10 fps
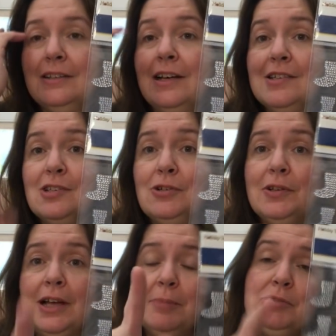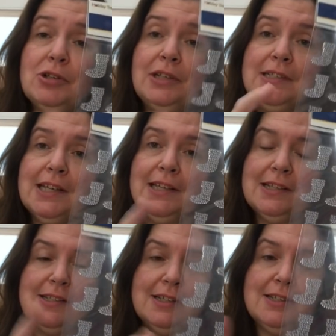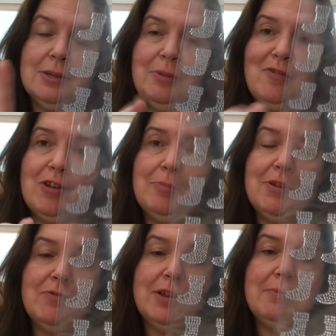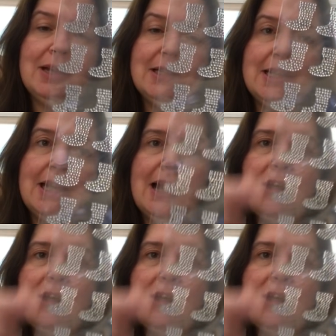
totally taking this idea from my friend Melody.